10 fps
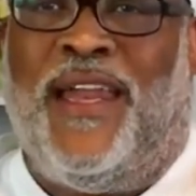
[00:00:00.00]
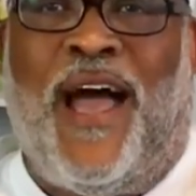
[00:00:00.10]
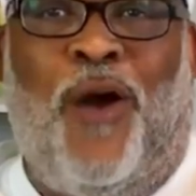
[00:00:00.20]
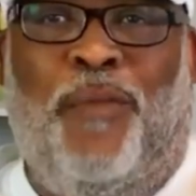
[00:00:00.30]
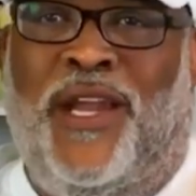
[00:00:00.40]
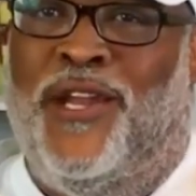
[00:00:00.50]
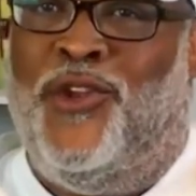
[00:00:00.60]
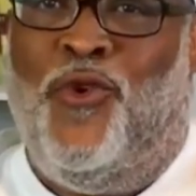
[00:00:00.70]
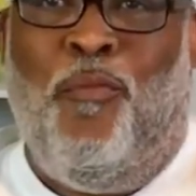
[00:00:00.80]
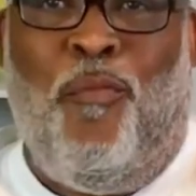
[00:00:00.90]
to allow me
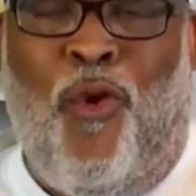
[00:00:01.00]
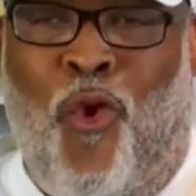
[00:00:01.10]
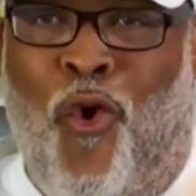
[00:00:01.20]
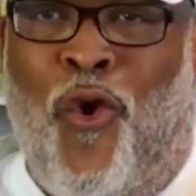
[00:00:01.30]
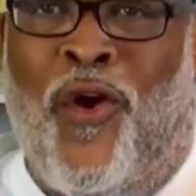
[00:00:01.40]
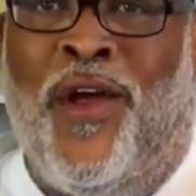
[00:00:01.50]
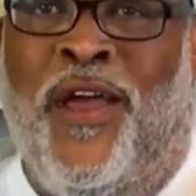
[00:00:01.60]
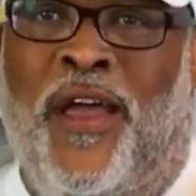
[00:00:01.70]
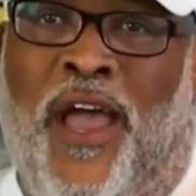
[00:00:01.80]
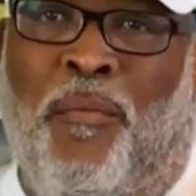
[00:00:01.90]
to do more
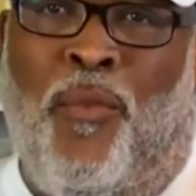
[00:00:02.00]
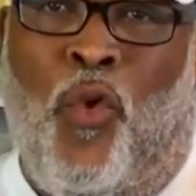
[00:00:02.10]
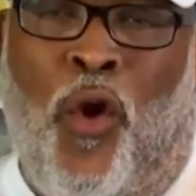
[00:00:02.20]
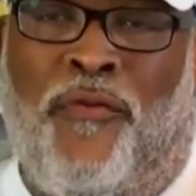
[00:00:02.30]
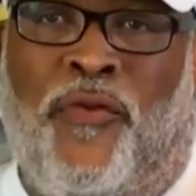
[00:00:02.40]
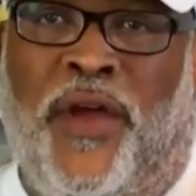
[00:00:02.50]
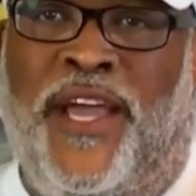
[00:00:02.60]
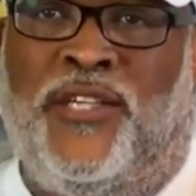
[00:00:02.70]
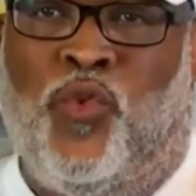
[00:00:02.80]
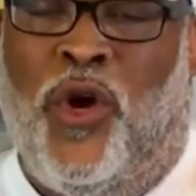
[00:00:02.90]
and more for
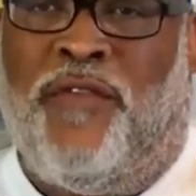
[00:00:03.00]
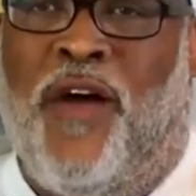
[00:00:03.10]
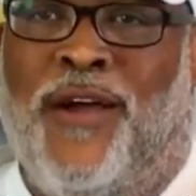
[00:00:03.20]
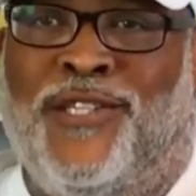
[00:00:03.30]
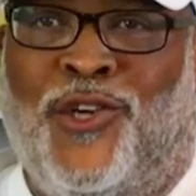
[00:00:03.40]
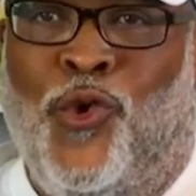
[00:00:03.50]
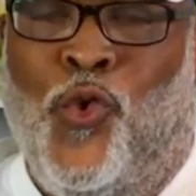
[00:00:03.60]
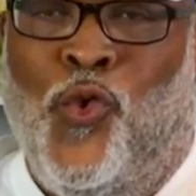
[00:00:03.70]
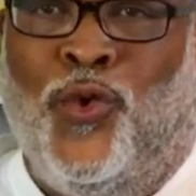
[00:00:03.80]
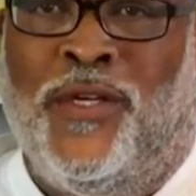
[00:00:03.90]
each one of our
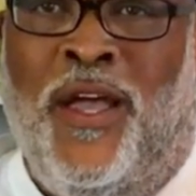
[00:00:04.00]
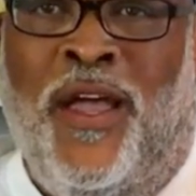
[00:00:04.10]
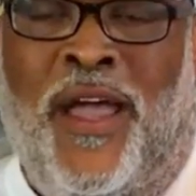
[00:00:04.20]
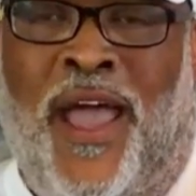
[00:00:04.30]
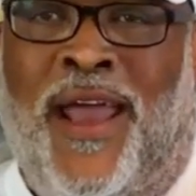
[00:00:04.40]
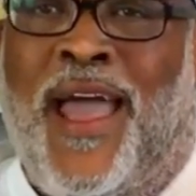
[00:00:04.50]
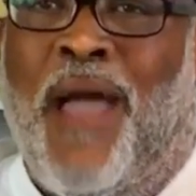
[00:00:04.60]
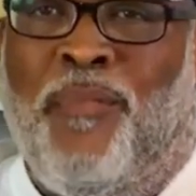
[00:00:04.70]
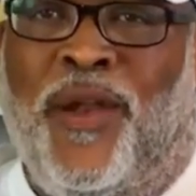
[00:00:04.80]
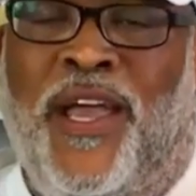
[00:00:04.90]
schools. And
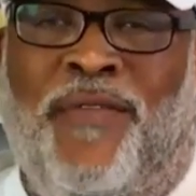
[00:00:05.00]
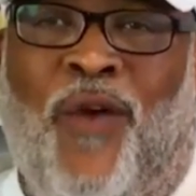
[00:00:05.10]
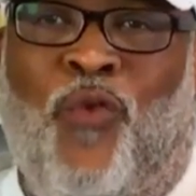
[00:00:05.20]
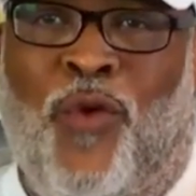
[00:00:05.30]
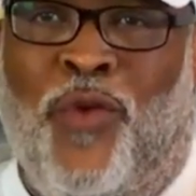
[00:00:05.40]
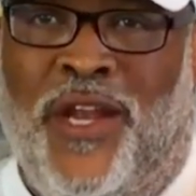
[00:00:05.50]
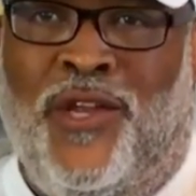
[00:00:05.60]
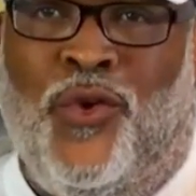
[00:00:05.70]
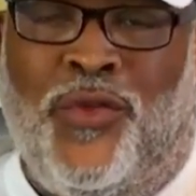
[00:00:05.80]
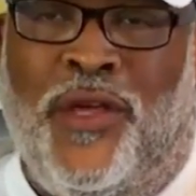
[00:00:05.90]
I believe that when we
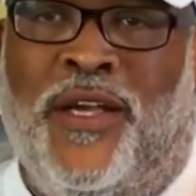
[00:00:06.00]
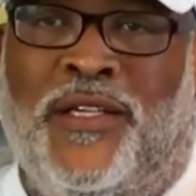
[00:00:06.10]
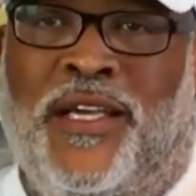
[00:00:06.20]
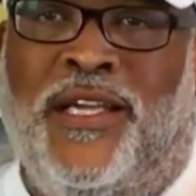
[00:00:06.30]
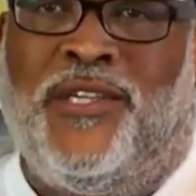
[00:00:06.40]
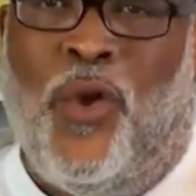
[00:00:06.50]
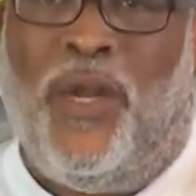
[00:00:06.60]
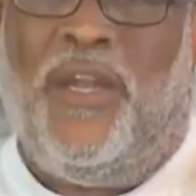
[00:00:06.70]
do this, it's going